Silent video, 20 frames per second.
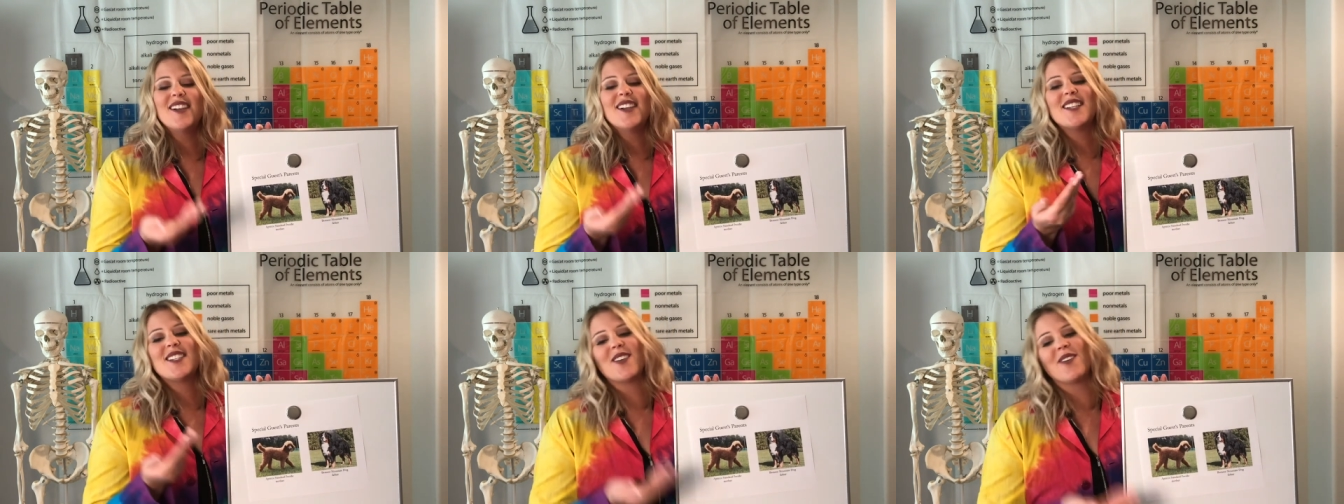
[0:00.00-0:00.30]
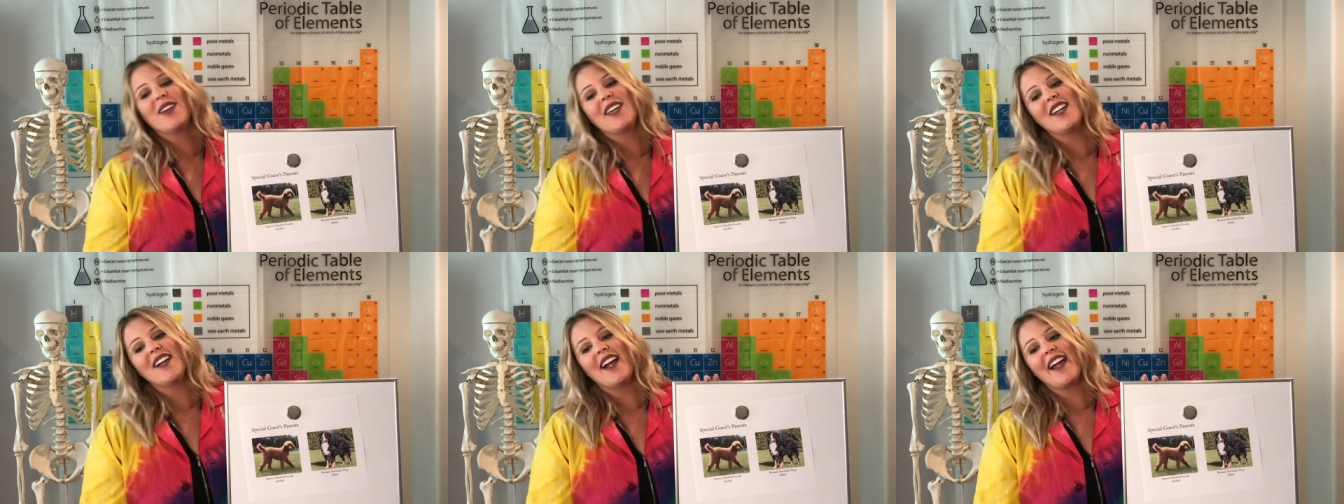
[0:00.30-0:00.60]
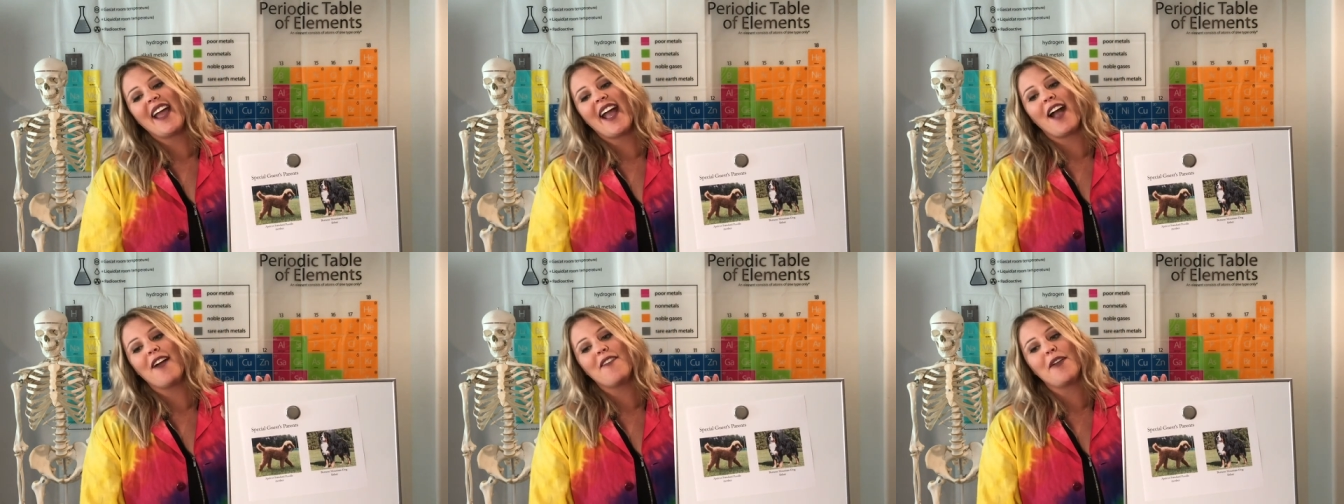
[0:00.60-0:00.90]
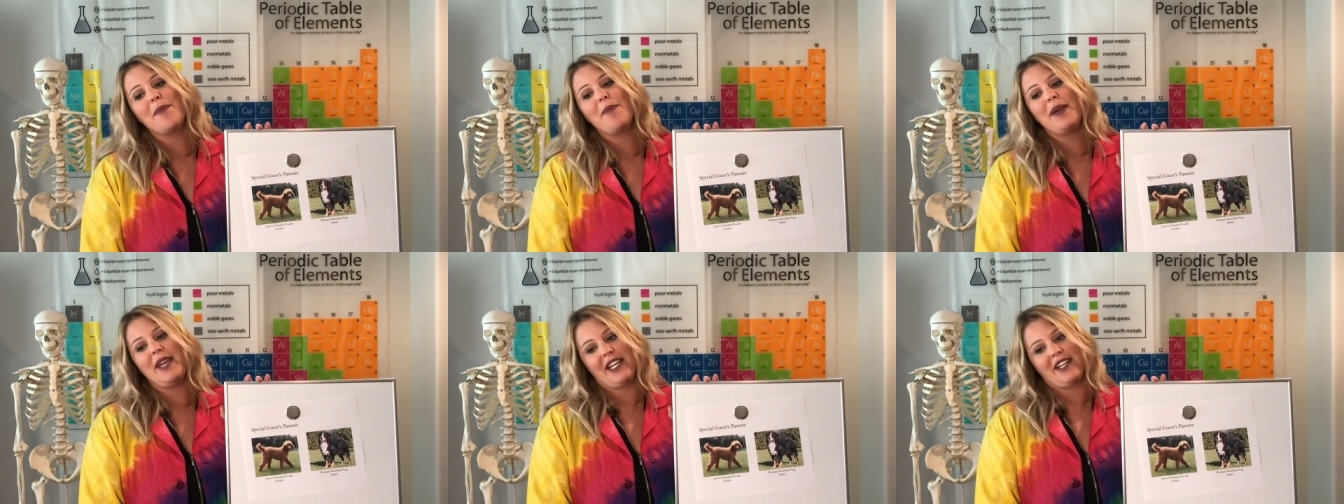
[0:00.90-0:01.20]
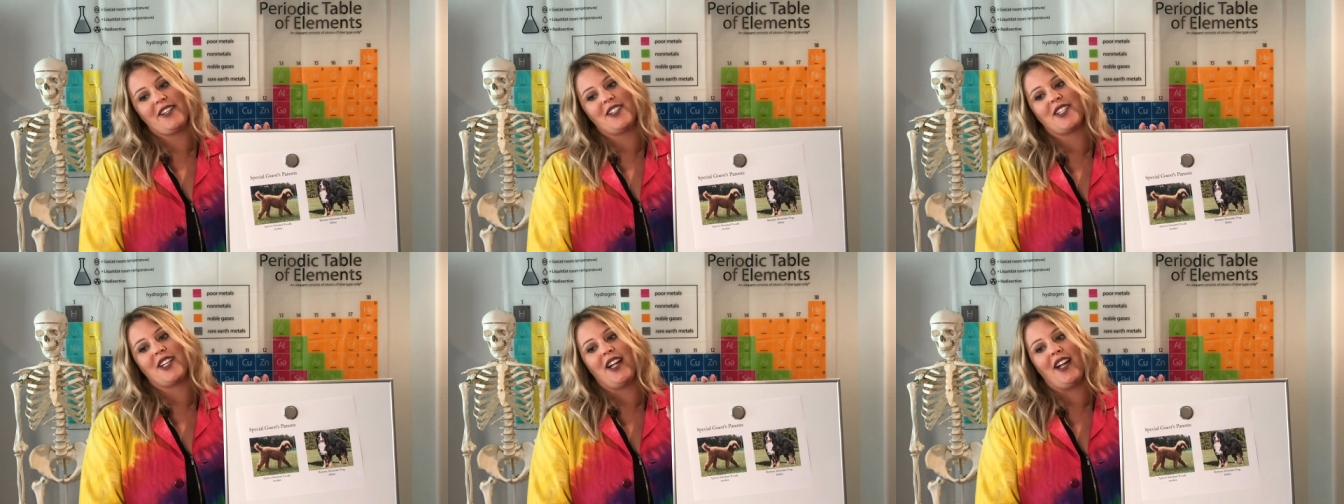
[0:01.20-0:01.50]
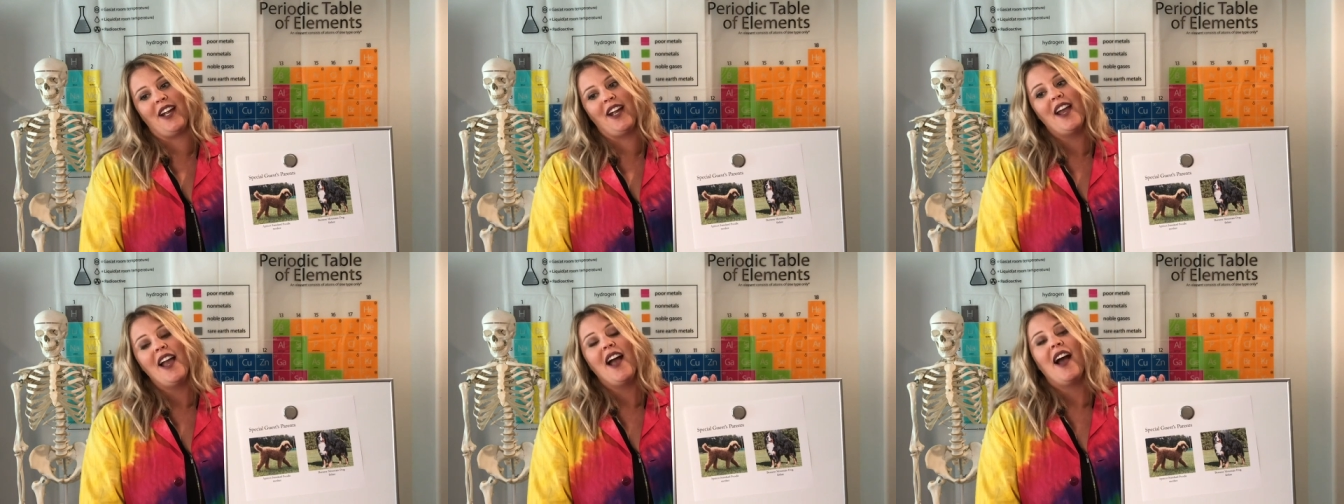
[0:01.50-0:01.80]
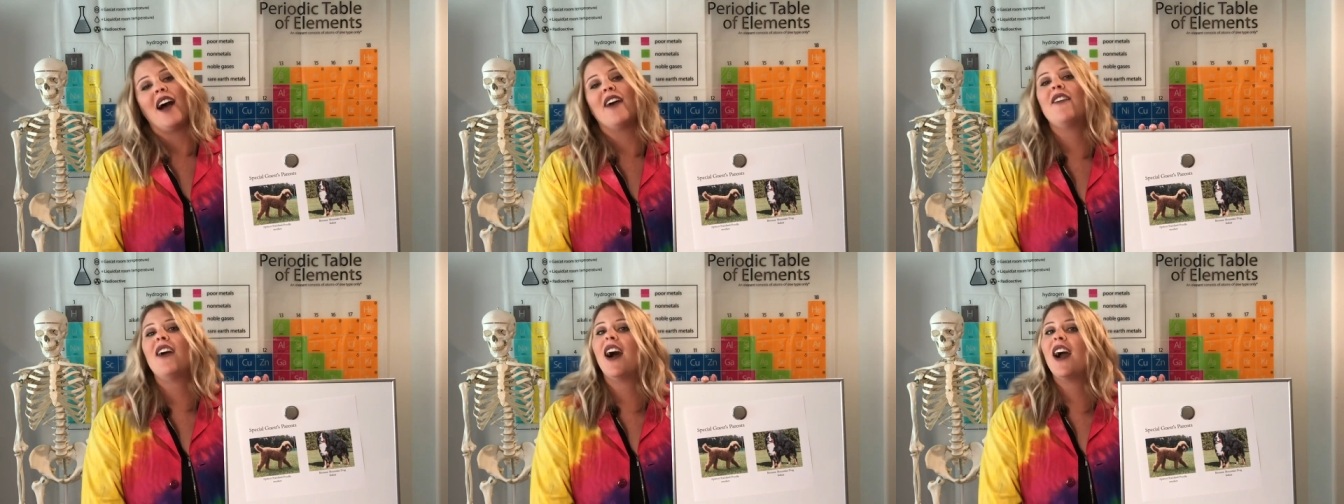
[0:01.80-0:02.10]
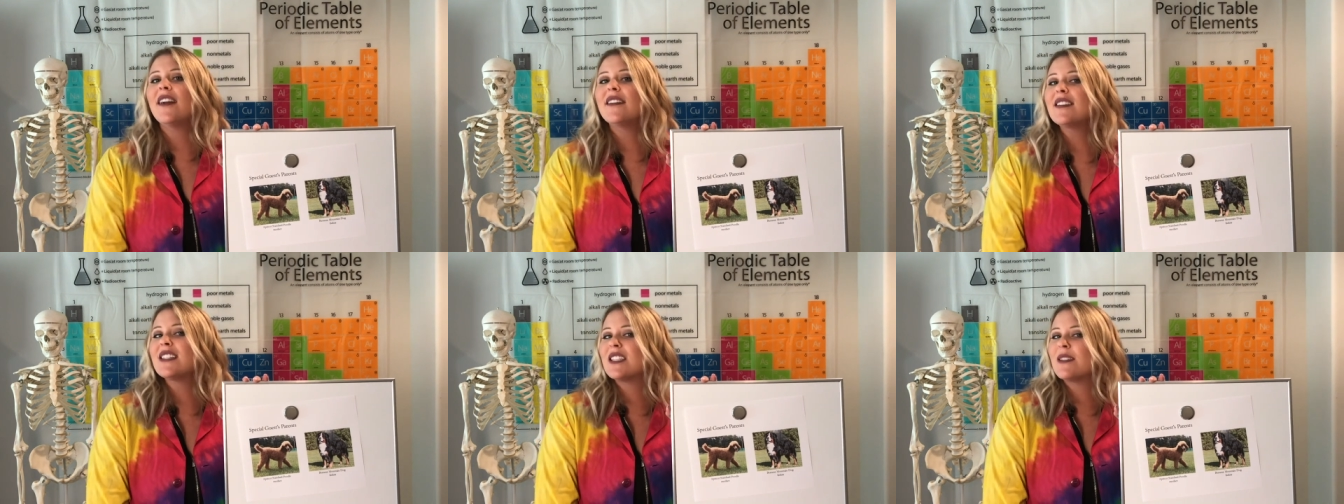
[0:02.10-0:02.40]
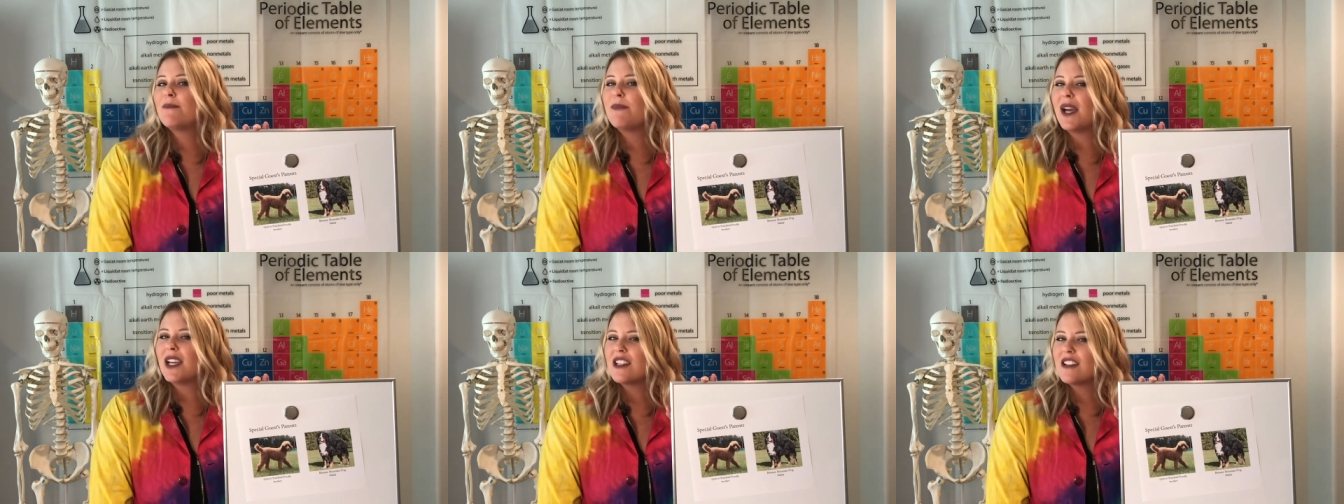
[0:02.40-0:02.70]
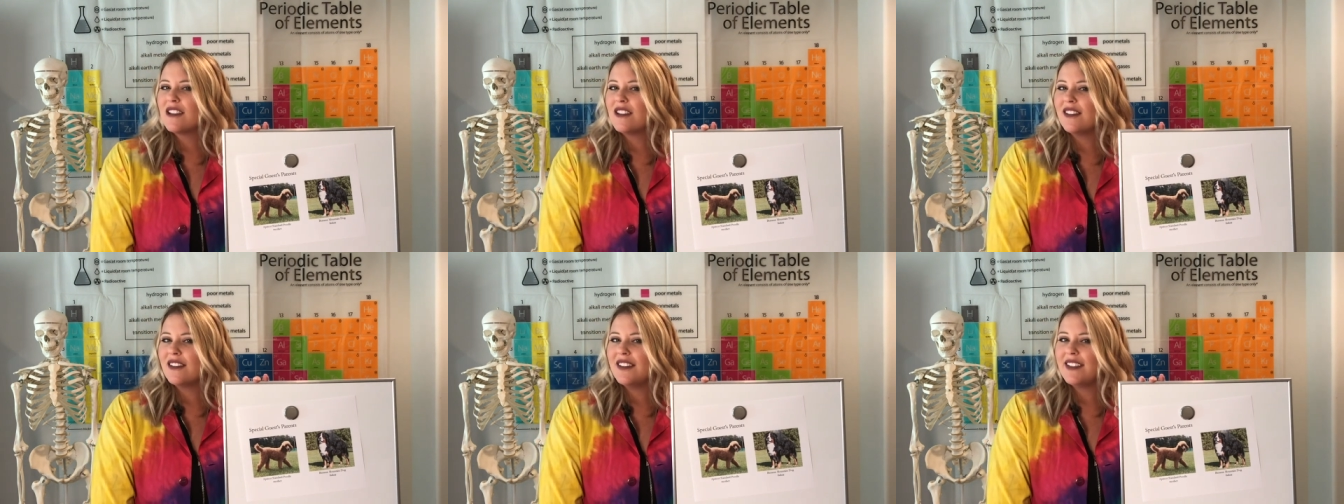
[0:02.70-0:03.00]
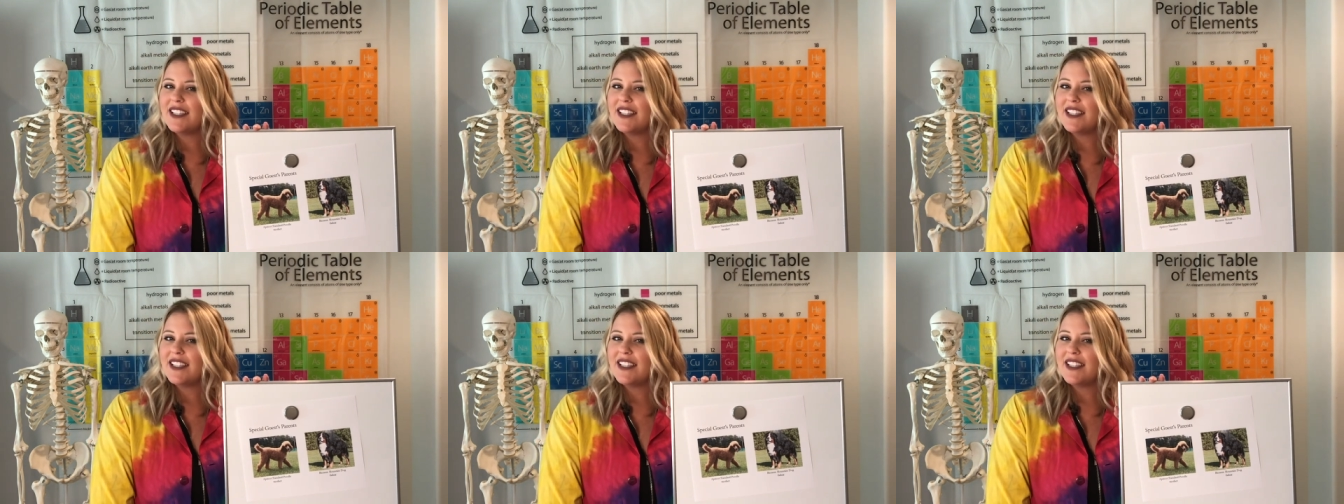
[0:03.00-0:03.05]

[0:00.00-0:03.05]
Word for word: So here I have a picture of our special